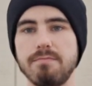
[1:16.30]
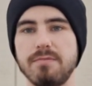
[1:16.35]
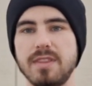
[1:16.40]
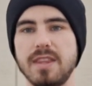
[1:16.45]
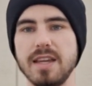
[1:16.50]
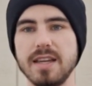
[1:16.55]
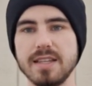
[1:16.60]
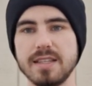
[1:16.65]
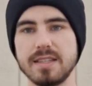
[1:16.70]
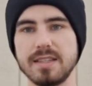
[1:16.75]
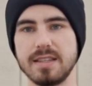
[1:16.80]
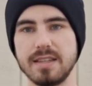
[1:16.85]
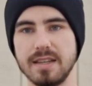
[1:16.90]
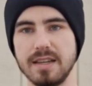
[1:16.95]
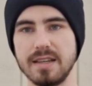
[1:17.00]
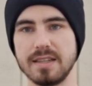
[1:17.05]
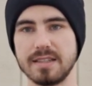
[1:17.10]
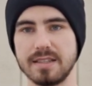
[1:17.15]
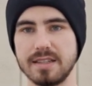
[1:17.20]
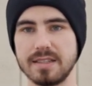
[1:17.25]
this
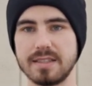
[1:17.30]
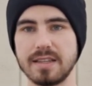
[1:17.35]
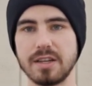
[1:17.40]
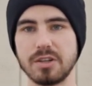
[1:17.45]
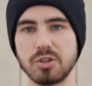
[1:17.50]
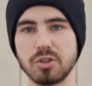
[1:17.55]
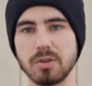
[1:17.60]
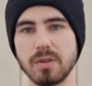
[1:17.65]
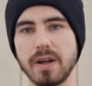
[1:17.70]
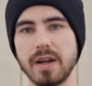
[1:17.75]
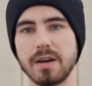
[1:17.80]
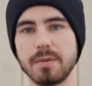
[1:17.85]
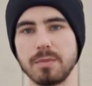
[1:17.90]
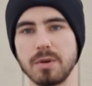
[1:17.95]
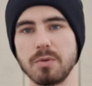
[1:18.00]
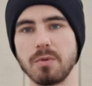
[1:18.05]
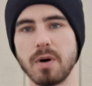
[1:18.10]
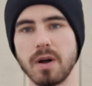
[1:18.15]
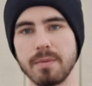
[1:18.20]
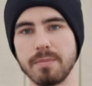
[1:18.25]
is an essential item.
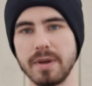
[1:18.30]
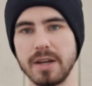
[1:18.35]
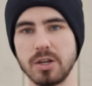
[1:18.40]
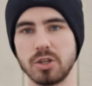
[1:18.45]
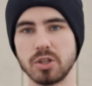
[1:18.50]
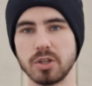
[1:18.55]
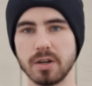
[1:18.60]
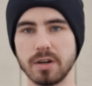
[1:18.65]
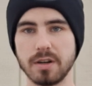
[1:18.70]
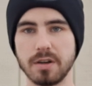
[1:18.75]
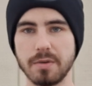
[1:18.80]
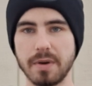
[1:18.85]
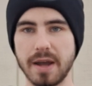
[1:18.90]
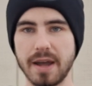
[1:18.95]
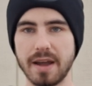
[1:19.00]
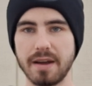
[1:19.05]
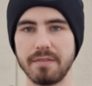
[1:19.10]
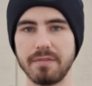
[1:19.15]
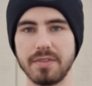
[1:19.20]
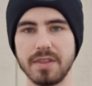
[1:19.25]
You want to make sure you
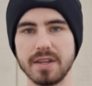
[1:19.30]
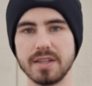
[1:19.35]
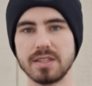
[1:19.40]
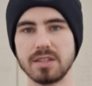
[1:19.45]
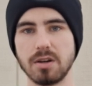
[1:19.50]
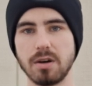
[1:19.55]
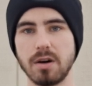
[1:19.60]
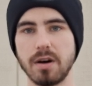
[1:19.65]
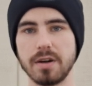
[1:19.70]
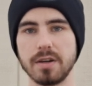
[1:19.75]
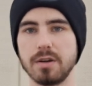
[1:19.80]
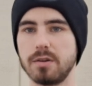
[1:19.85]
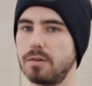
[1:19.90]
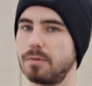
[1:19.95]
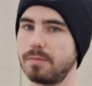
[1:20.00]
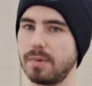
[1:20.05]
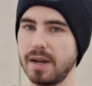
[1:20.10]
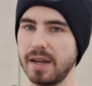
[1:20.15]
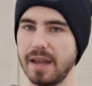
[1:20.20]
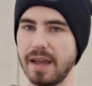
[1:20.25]
have this on you.
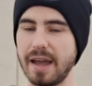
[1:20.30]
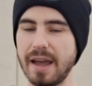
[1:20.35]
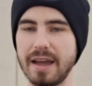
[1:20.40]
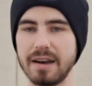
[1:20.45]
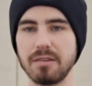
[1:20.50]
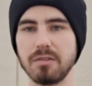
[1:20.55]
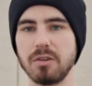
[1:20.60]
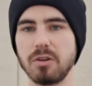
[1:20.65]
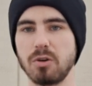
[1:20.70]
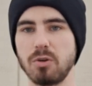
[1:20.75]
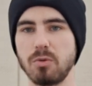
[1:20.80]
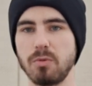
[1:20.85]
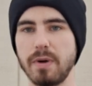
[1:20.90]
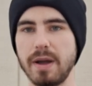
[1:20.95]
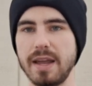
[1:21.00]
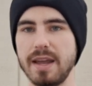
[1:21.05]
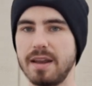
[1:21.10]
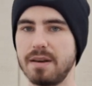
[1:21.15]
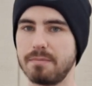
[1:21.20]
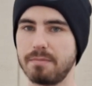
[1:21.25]
It might add a little
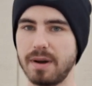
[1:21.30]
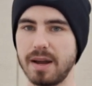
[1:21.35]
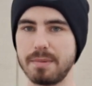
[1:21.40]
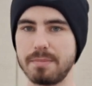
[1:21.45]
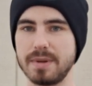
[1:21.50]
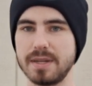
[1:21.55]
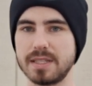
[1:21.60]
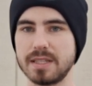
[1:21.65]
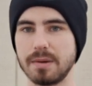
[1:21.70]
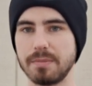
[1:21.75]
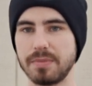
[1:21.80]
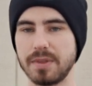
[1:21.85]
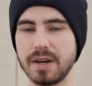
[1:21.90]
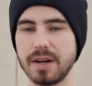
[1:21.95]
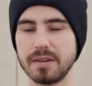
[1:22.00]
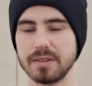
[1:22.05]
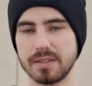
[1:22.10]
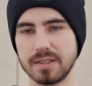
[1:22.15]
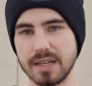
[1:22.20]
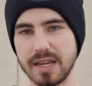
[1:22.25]
weight, might be something
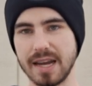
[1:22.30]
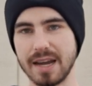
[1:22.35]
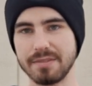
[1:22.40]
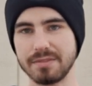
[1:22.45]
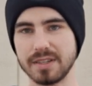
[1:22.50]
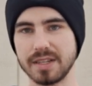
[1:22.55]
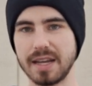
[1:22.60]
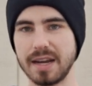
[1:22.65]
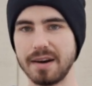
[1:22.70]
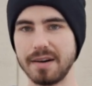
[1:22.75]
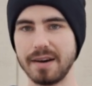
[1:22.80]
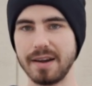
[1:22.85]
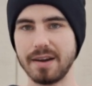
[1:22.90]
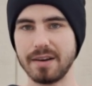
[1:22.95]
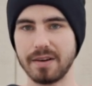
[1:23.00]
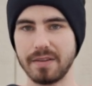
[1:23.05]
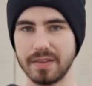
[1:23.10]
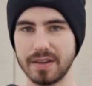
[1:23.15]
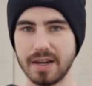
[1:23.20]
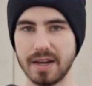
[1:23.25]
else that you have to carry
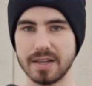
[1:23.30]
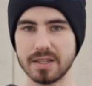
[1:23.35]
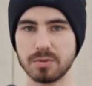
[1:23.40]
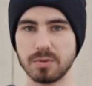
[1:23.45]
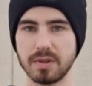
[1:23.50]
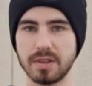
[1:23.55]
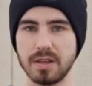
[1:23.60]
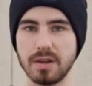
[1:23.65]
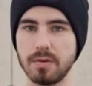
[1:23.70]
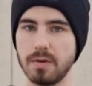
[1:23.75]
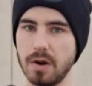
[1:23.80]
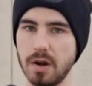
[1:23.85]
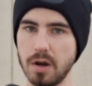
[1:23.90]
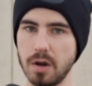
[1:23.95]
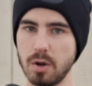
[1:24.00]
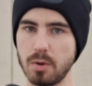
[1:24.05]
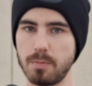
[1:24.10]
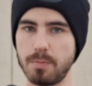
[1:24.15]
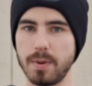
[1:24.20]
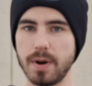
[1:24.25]
out on the ice with you,
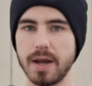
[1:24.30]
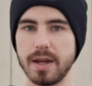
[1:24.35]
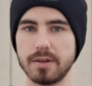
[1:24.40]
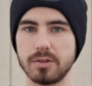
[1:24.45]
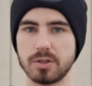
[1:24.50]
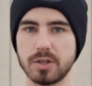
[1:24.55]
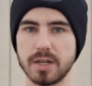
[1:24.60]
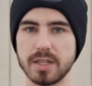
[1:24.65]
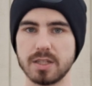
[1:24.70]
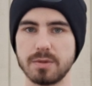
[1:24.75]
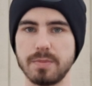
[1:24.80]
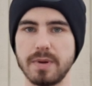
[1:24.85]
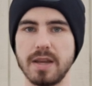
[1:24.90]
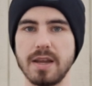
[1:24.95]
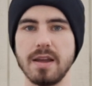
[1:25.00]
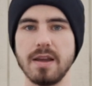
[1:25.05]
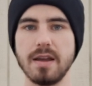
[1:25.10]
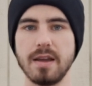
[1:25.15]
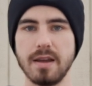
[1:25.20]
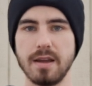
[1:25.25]
but trust
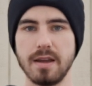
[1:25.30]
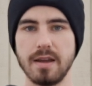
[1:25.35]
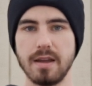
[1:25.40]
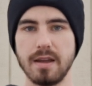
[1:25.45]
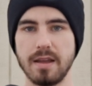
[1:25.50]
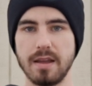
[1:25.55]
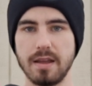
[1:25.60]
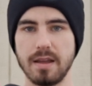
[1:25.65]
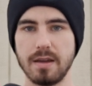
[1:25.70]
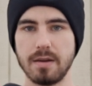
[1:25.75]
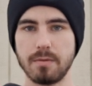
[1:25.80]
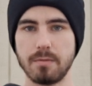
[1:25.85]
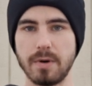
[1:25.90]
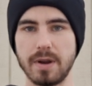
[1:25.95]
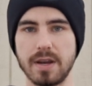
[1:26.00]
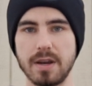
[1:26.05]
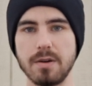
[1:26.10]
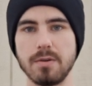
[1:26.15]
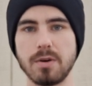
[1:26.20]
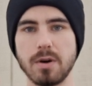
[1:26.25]
me,
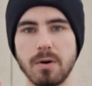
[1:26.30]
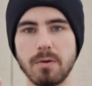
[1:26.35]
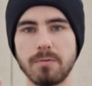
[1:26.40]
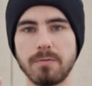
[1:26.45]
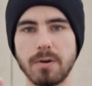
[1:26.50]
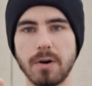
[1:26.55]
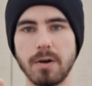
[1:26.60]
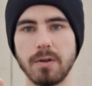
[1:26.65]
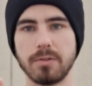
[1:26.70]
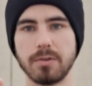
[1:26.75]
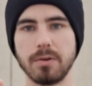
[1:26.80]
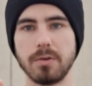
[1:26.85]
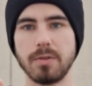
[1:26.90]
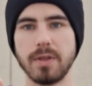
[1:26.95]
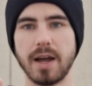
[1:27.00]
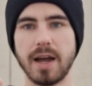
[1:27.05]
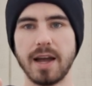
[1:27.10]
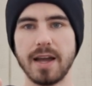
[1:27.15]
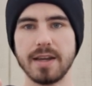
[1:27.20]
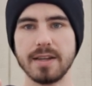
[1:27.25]
when you don't fall through
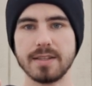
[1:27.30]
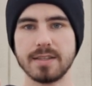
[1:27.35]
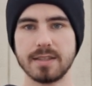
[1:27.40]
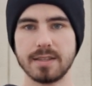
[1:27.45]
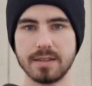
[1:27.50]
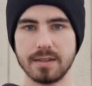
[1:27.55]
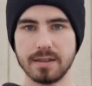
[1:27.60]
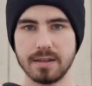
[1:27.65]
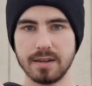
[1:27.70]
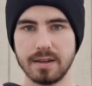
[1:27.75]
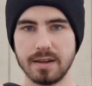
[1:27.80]
the ice